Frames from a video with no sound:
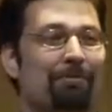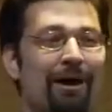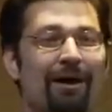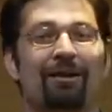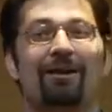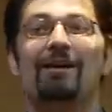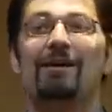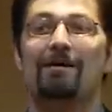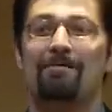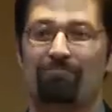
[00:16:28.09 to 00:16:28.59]

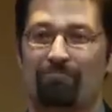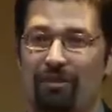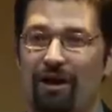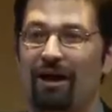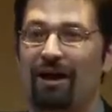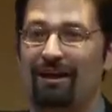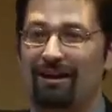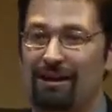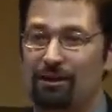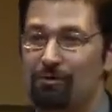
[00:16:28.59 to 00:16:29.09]
But
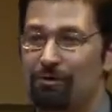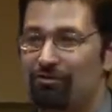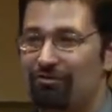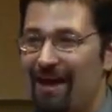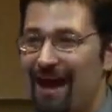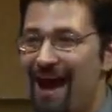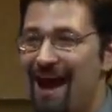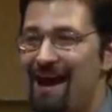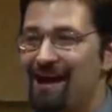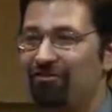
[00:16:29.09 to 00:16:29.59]
he was
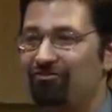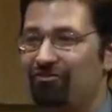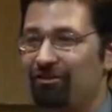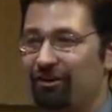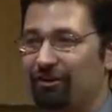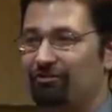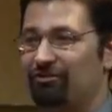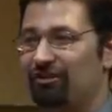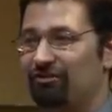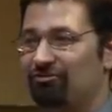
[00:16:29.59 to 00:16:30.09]
asked
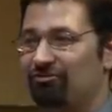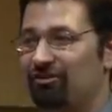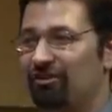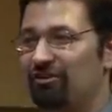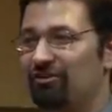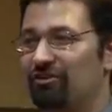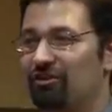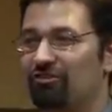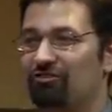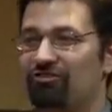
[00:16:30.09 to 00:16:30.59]
on a
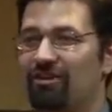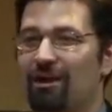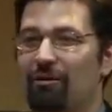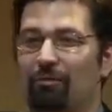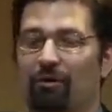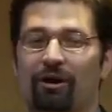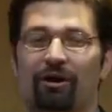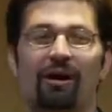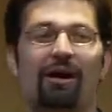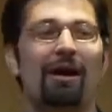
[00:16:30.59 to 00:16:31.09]
Christian news
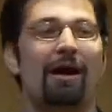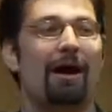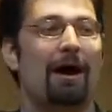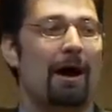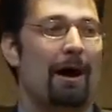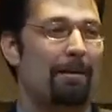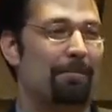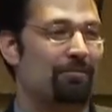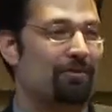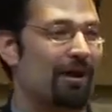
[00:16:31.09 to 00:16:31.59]
network,
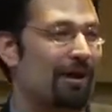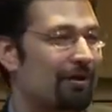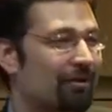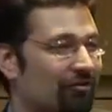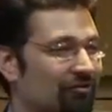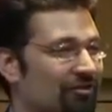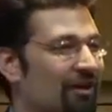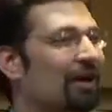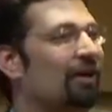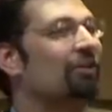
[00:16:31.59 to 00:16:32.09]

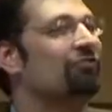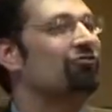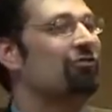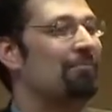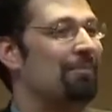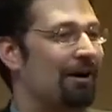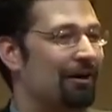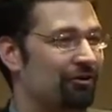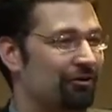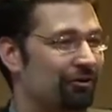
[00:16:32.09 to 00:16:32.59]
tell us
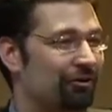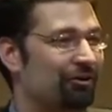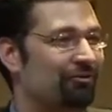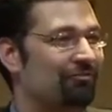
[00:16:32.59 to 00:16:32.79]
about your